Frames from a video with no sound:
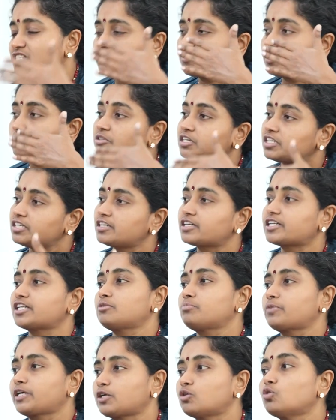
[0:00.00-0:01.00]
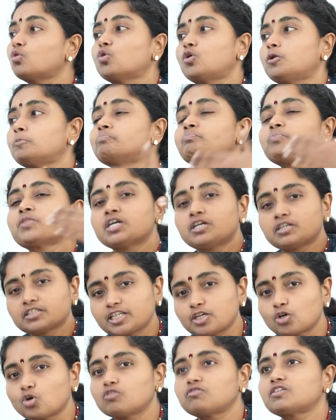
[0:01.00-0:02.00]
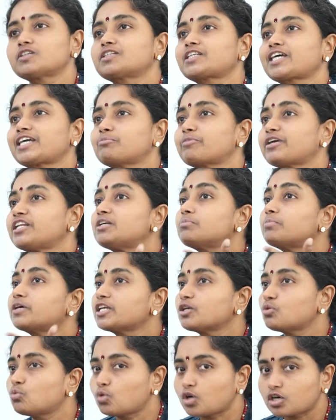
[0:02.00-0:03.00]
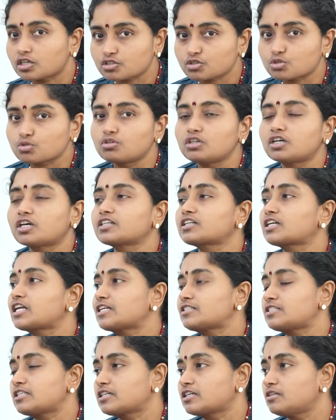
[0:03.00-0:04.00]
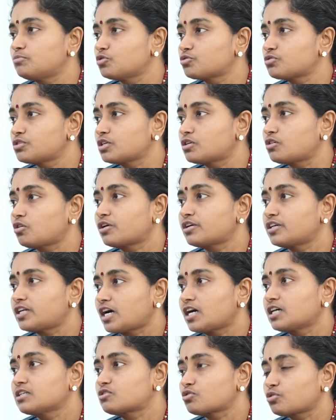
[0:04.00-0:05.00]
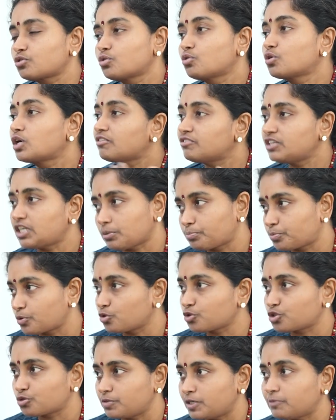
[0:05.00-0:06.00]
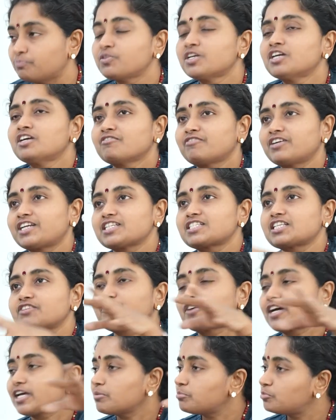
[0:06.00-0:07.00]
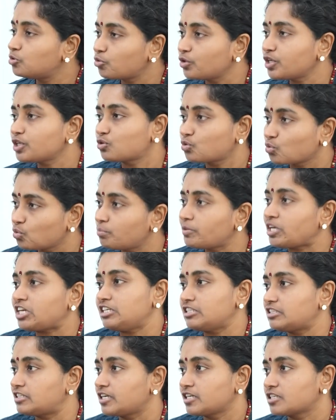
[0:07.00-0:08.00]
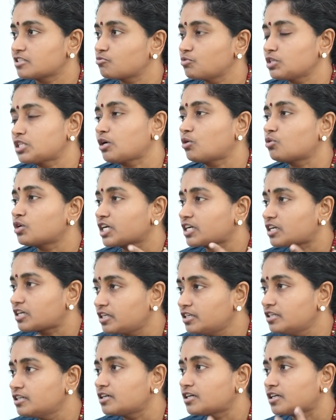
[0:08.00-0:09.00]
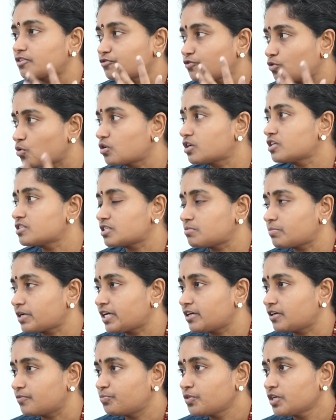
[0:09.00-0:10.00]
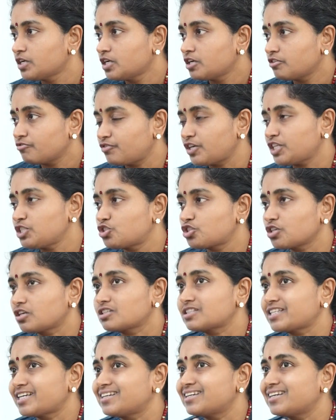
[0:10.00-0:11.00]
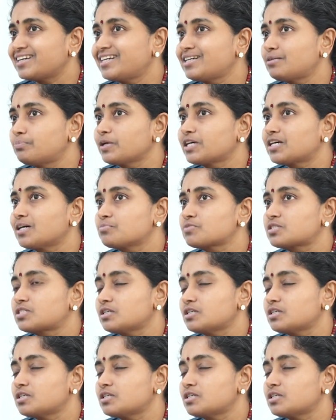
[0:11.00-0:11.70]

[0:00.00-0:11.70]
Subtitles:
if I'm clear in my goal, then over time, anybody who wants to learn classical music or dance or yoga will approach me. Whereas if I am doing too many things without a clear focus in my venture, then it becomes